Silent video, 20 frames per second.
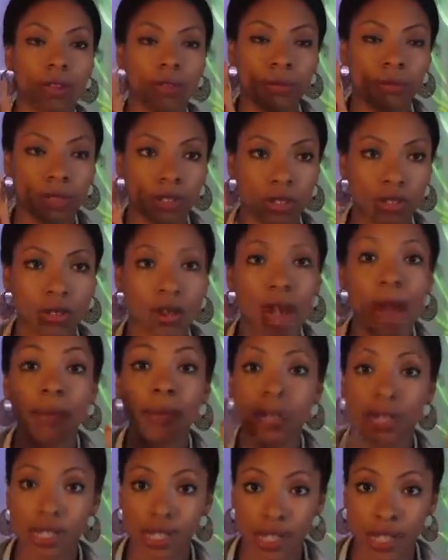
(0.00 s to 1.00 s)
so I'm
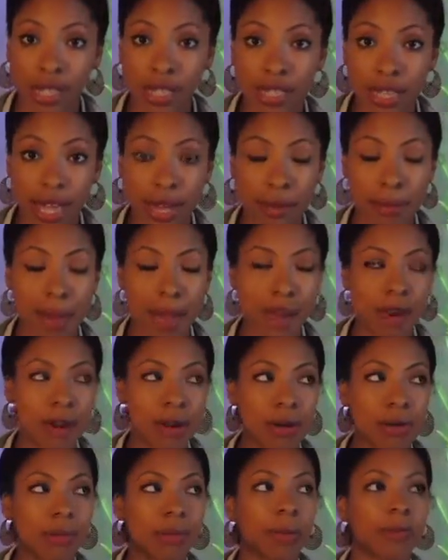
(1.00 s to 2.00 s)
gonna say that about
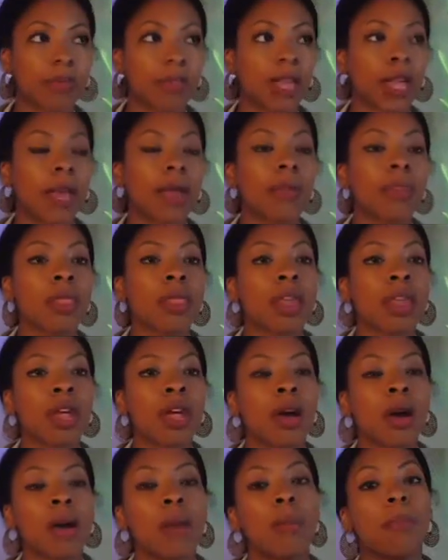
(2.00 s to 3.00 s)
her, okay?
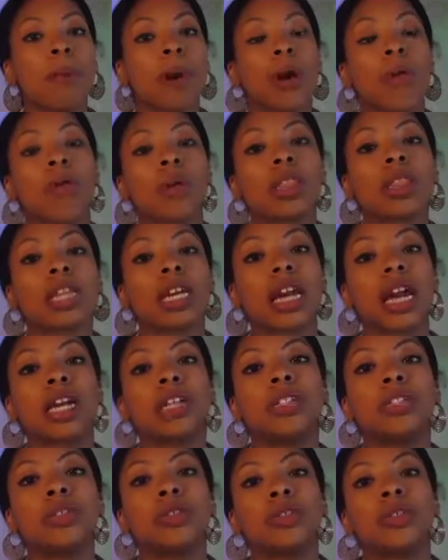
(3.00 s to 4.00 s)
But one thing I
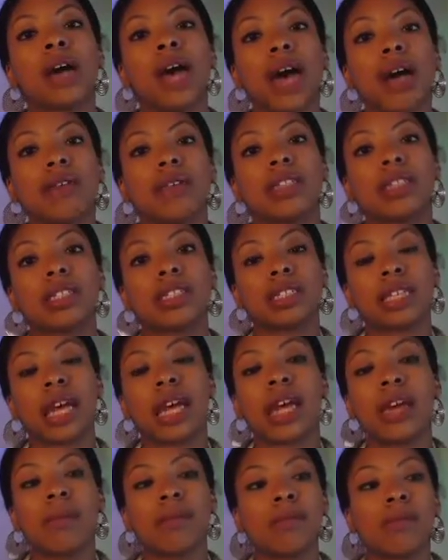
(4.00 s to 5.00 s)
do have to
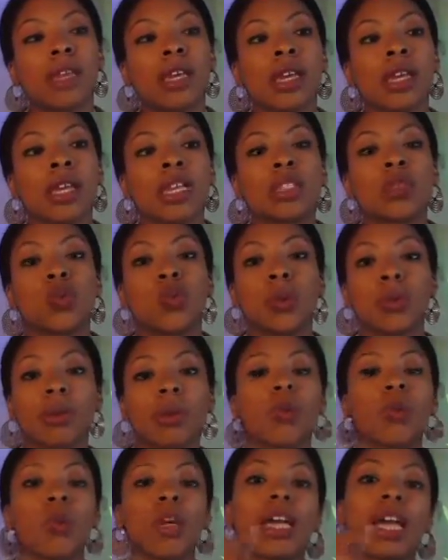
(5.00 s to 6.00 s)
say is,
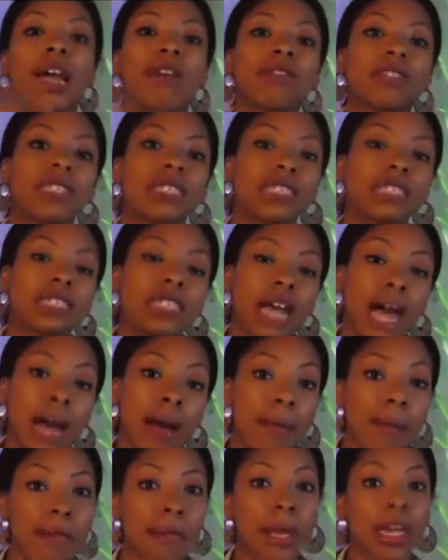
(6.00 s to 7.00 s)
women, we have to
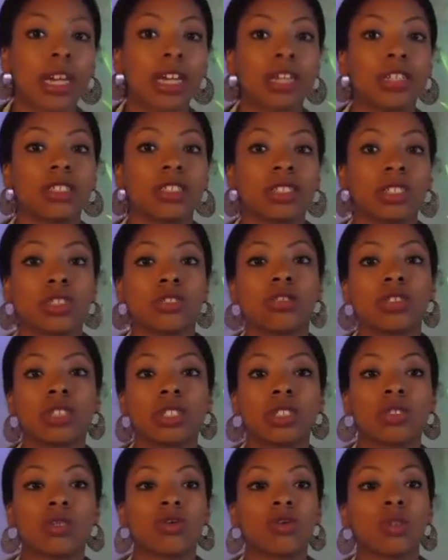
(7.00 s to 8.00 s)
stop making
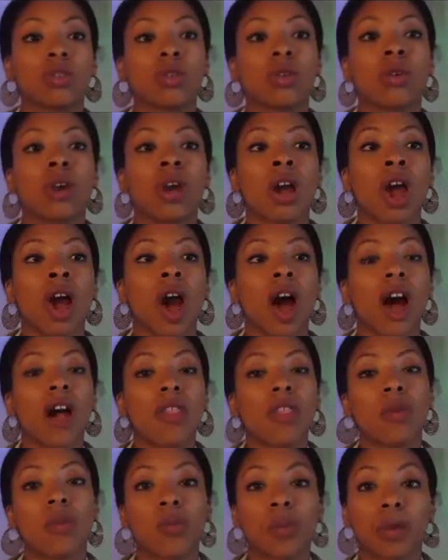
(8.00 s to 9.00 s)
excuses for
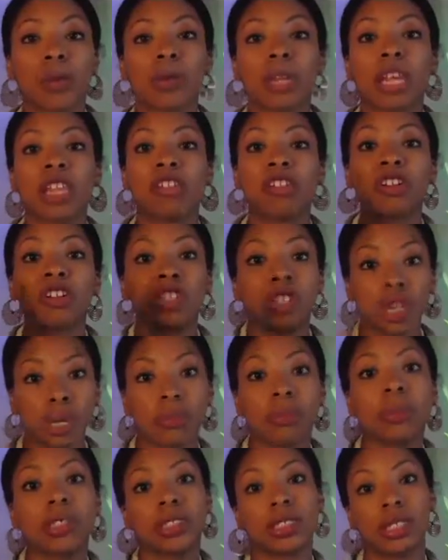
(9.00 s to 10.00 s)
other women and their
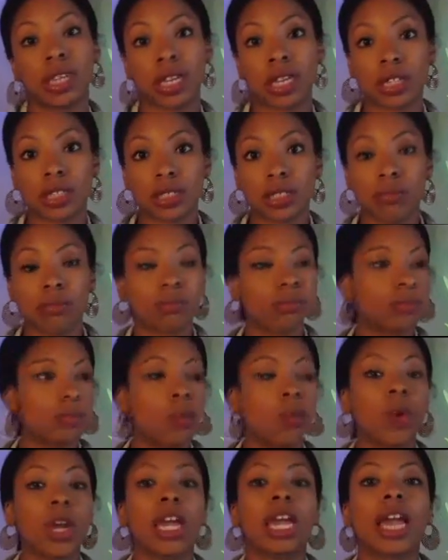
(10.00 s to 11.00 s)
dumb mistakes.
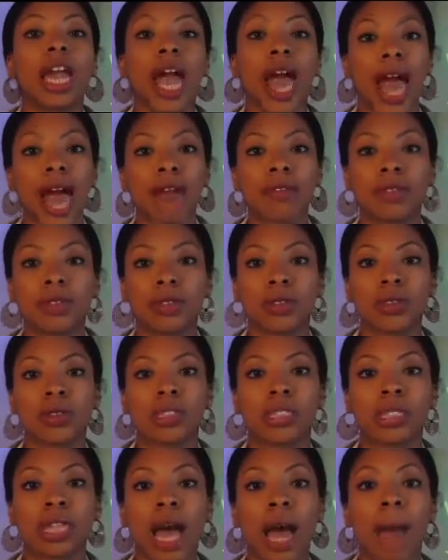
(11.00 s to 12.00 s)
We have to
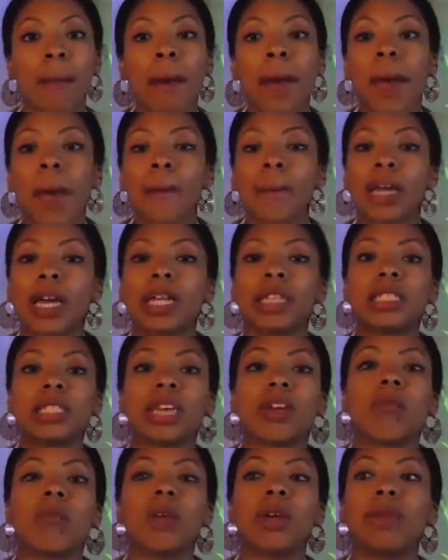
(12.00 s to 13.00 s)
stop, because
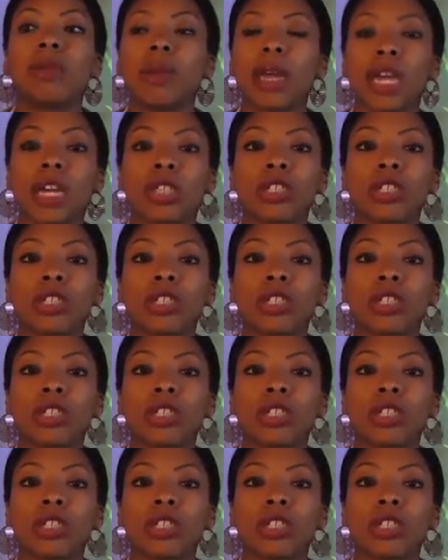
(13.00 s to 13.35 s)
if we make